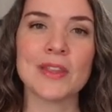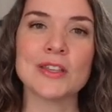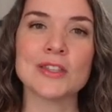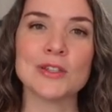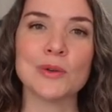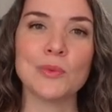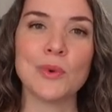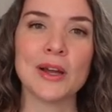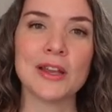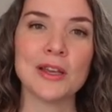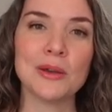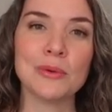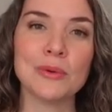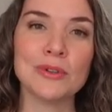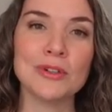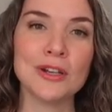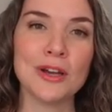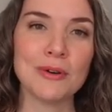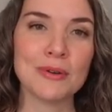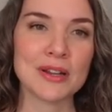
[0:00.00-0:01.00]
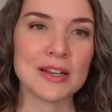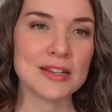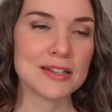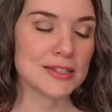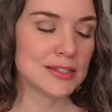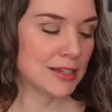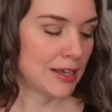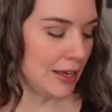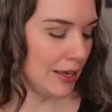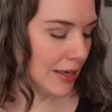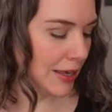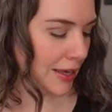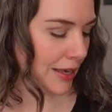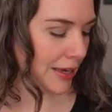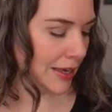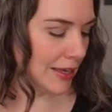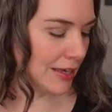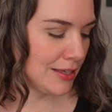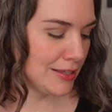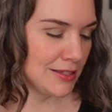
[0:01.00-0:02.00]
So what you will notice
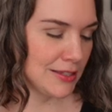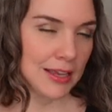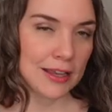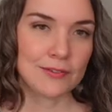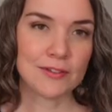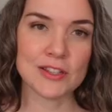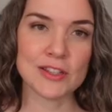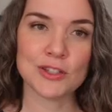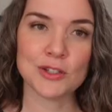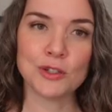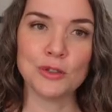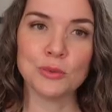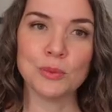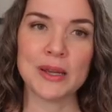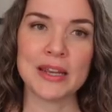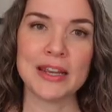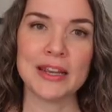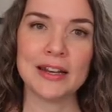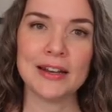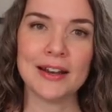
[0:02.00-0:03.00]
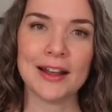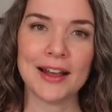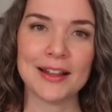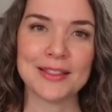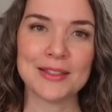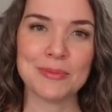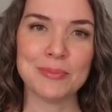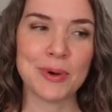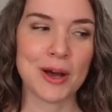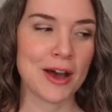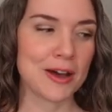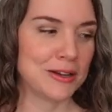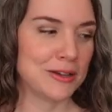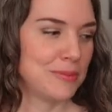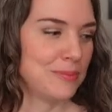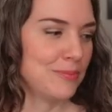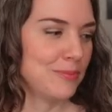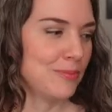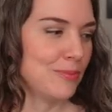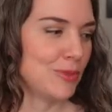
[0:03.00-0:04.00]
is if it's green at the
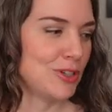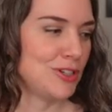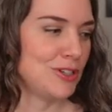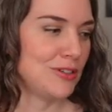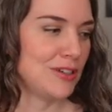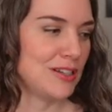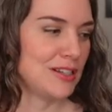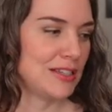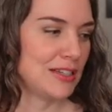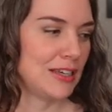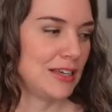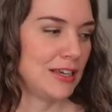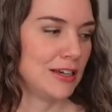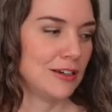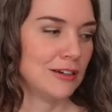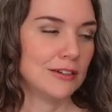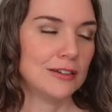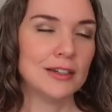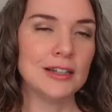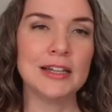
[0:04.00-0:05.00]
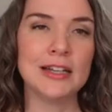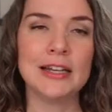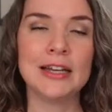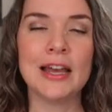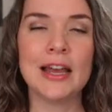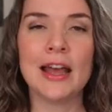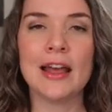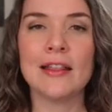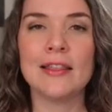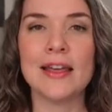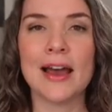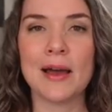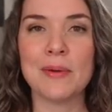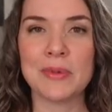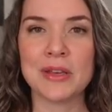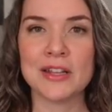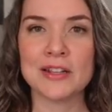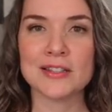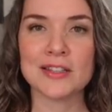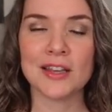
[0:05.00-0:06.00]
bottom, which you can see here, that
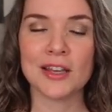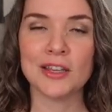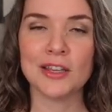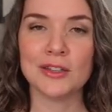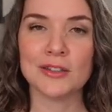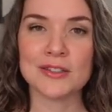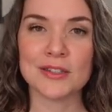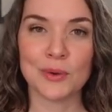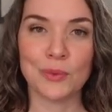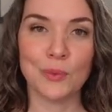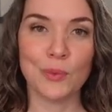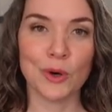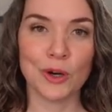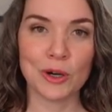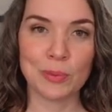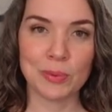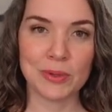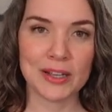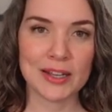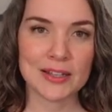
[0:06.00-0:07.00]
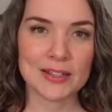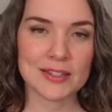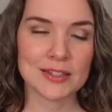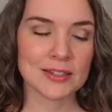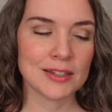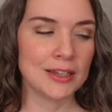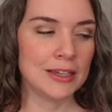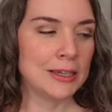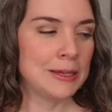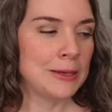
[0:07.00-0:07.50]
means that it's a workplace.